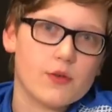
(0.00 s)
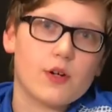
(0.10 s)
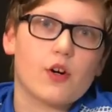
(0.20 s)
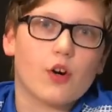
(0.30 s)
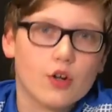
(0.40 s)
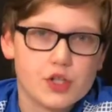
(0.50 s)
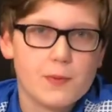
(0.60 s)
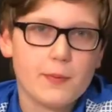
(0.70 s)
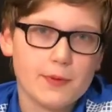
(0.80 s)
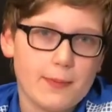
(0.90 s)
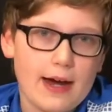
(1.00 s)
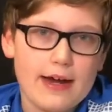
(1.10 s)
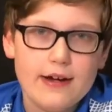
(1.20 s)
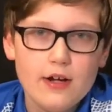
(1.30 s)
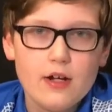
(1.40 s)
so it encourages people to
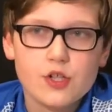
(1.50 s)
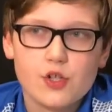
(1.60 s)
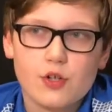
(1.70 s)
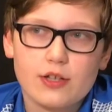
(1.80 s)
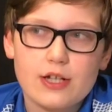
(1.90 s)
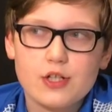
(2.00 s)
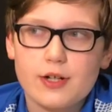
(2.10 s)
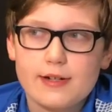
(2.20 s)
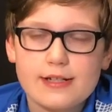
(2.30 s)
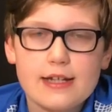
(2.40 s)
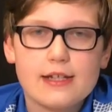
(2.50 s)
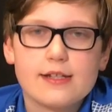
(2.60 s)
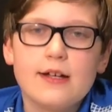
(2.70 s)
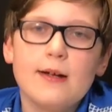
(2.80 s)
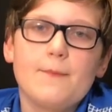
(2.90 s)
buy certain legendary skins.